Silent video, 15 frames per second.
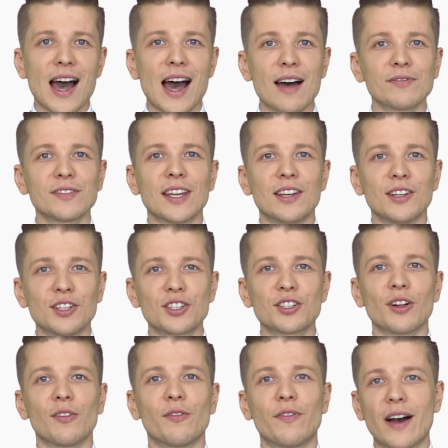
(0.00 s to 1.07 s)
After
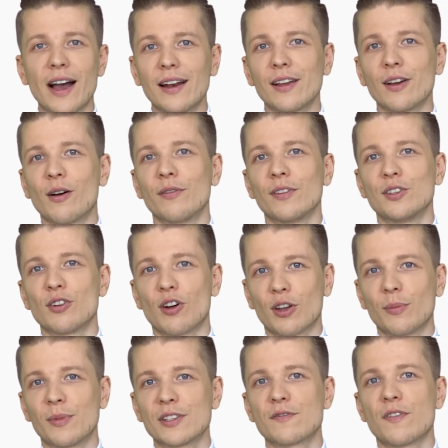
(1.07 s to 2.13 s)
initial filing of the
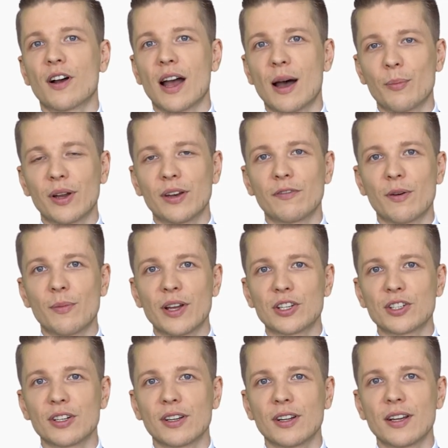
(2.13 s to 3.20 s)
documents for company
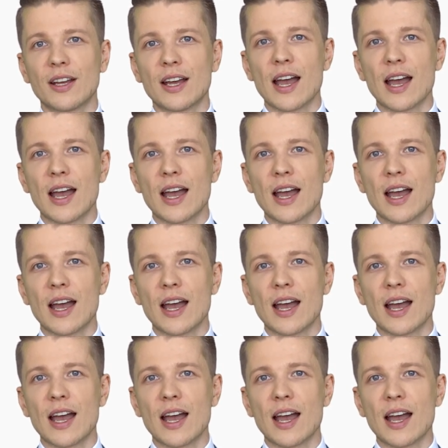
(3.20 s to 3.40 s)
formation,